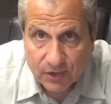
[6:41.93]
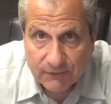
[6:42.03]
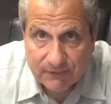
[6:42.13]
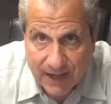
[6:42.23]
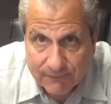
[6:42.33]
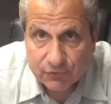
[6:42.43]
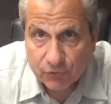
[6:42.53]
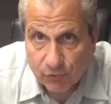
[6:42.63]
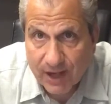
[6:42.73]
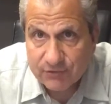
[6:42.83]
If you have
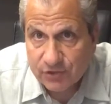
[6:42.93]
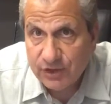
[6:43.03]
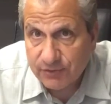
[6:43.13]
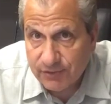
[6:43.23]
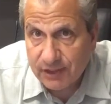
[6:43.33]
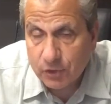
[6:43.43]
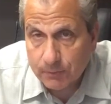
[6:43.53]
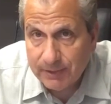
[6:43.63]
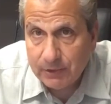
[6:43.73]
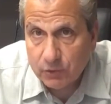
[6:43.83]
stress, do you think you'll
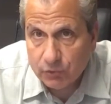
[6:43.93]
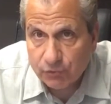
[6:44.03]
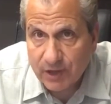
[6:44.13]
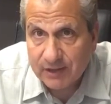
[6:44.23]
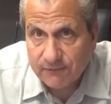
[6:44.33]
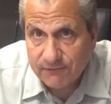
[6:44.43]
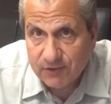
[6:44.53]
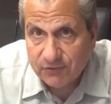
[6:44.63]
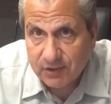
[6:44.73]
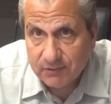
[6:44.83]
be nutrient
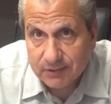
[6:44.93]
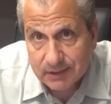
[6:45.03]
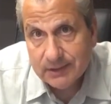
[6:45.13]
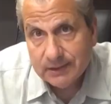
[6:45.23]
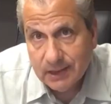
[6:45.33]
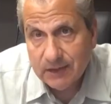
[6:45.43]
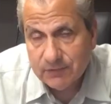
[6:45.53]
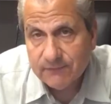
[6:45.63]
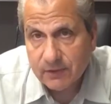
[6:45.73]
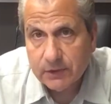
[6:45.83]
deficient? It's
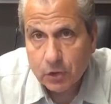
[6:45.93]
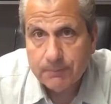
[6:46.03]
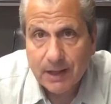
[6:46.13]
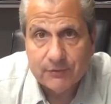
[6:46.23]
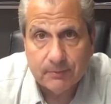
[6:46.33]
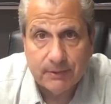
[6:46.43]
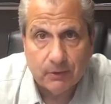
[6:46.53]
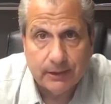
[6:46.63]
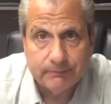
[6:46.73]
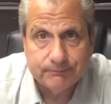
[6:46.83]
a very good
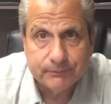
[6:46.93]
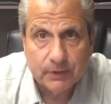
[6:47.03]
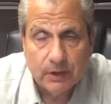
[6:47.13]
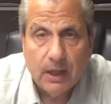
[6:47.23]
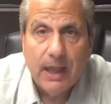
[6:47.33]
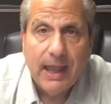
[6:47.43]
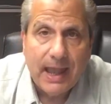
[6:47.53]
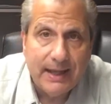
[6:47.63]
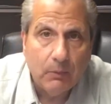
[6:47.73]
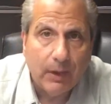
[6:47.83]
possibility.
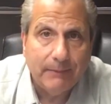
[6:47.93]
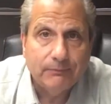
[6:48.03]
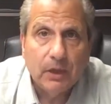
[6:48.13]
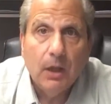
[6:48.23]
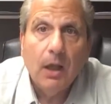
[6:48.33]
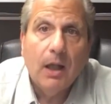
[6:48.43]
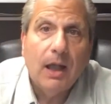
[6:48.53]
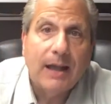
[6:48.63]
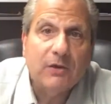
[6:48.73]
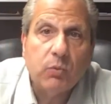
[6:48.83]
Anyway,
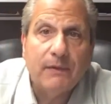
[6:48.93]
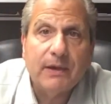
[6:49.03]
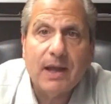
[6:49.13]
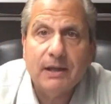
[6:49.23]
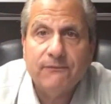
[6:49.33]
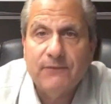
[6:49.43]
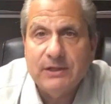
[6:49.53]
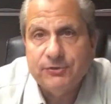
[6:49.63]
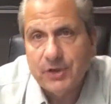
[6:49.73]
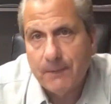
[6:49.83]
I just wanted to kind of
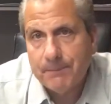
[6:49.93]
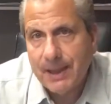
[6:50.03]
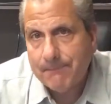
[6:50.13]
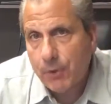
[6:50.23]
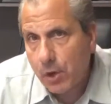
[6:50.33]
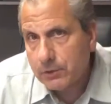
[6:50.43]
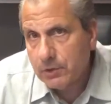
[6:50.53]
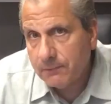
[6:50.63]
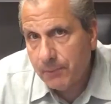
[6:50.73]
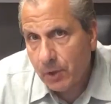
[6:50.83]
finish up that
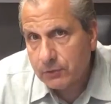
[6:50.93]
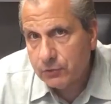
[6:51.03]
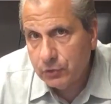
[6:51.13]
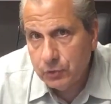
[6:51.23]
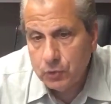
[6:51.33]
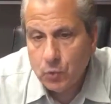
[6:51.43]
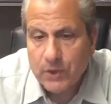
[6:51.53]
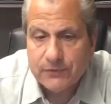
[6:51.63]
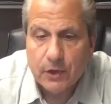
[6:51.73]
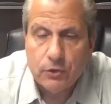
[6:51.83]
part two
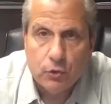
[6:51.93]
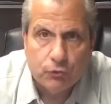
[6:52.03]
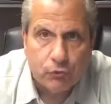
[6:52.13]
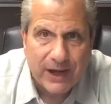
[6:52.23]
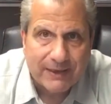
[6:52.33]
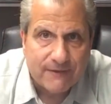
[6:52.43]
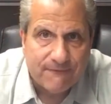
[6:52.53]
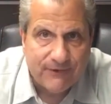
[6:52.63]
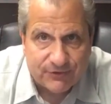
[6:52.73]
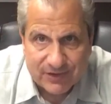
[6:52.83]
with nutrient
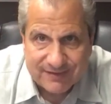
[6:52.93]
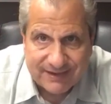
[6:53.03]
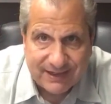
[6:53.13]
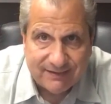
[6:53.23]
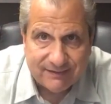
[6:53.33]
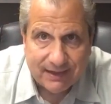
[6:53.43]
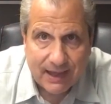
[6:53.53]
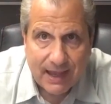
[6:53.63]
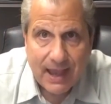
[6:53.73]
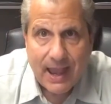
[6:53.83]
deficiencies.
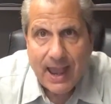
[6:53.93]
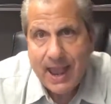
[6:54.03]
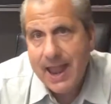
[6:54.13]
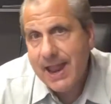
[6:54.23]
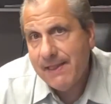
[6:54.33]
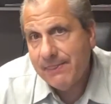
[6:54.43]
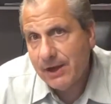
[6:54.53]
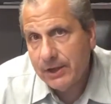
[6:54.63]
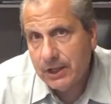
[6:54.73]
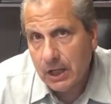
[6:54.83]
And
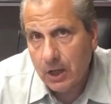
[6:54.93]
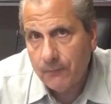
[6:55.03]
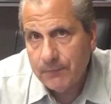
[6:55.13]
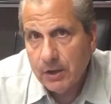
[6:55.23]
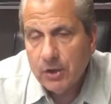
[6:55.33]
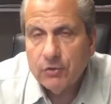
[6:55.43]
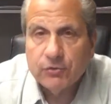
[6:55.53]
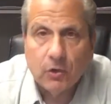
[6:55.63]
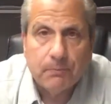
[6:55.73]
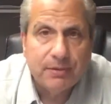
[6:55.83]
there you go.
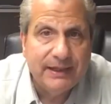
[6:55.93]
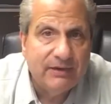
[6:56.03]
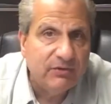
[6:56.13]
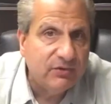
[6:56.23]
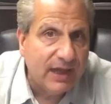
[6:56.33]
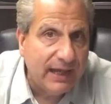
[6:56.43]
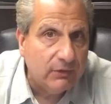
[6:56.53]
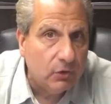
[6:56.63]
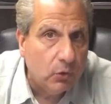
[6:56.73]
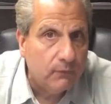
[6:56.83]
So please stay
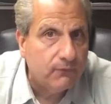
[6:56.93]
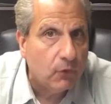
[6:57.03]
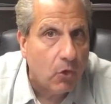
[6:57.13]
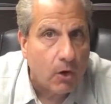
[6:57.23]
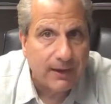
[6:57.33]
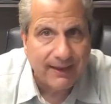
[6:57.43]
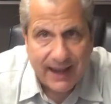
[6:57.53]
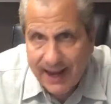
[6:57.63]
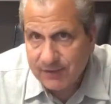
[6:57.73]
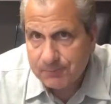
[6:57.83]
tuned for our
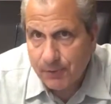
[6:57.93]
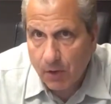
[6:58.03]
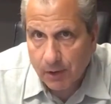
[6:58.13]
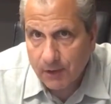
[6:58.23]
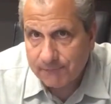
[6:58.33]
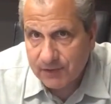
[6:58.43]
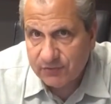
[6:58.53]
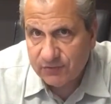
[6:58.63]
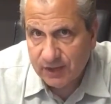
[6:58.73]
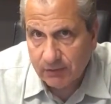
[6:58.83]
last part of this
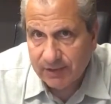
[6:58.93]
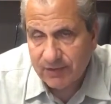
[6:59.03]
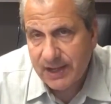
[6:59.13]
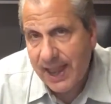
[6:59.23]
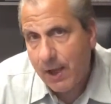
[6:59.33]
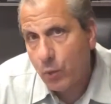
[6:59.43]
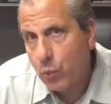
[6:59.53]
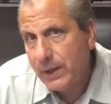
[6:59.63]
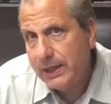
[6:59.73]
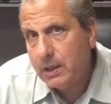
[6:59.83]
series on how
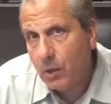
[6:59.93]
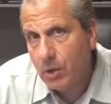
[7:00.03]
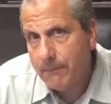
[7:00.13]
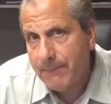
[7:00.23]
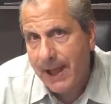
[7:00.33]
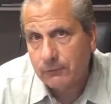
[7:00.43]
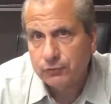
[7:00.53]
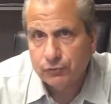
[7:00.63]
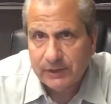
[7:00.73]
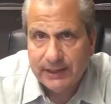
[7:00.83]
we go about
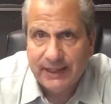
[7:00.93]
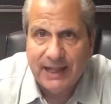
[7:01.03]
treating